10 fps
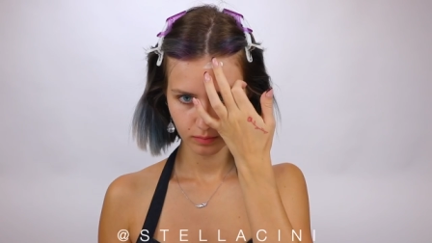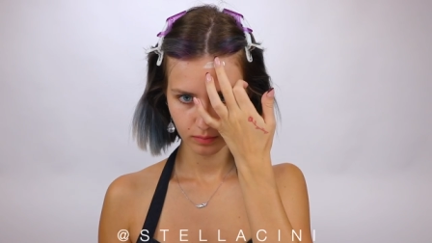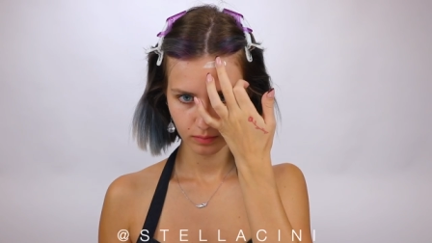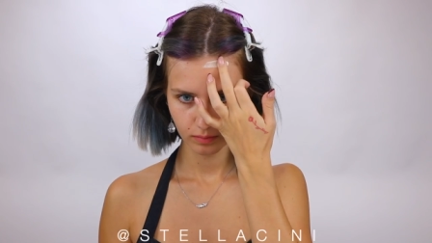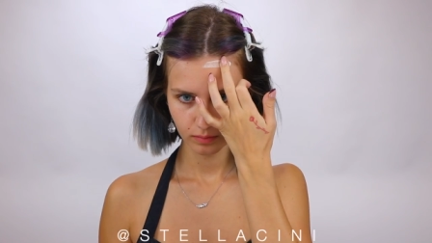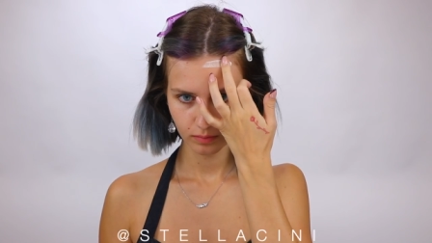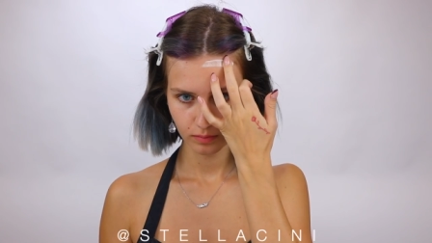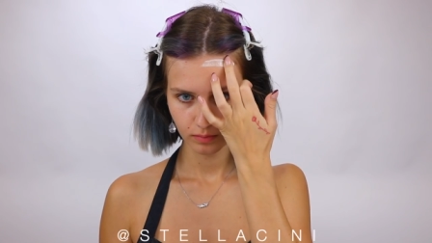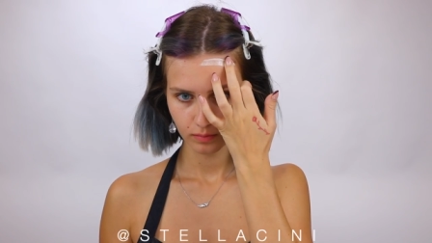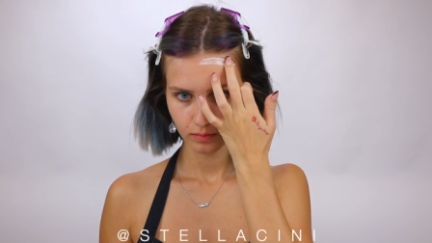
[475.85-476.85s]
This thing is
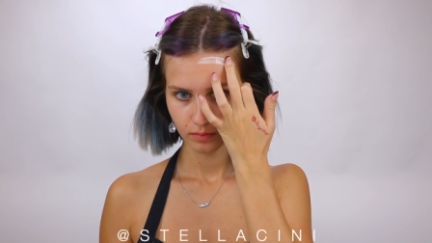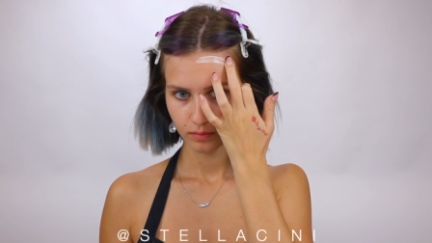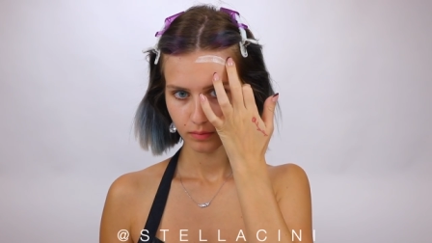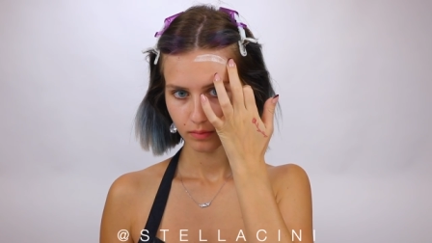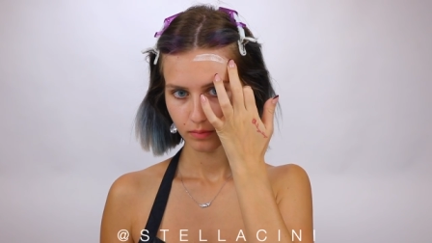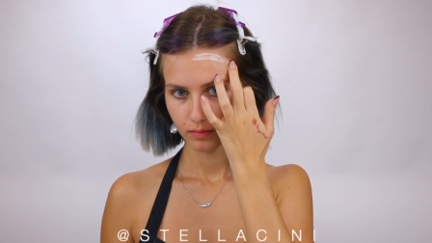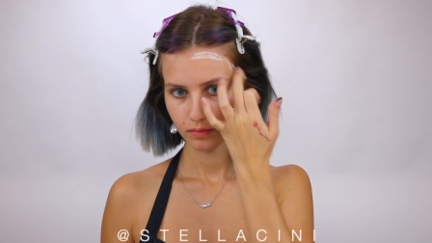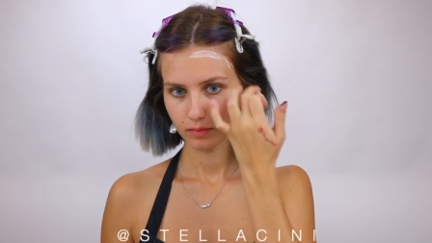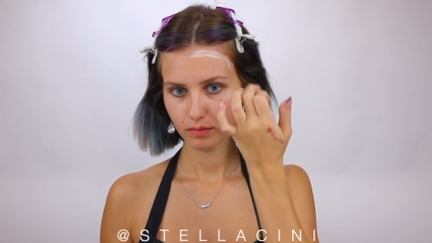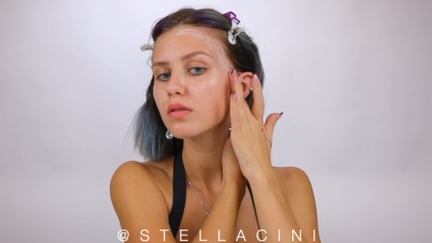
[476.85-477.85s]
most probably going to
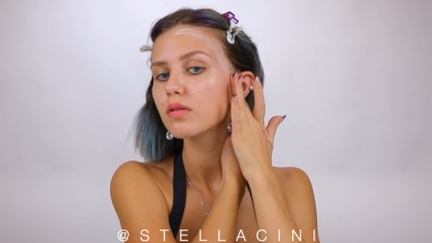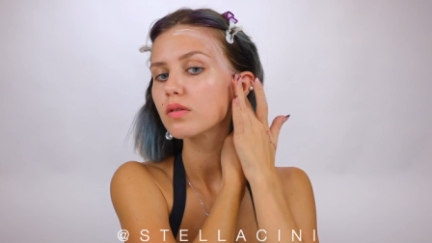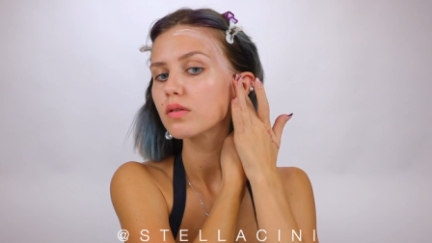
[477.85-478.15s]
stain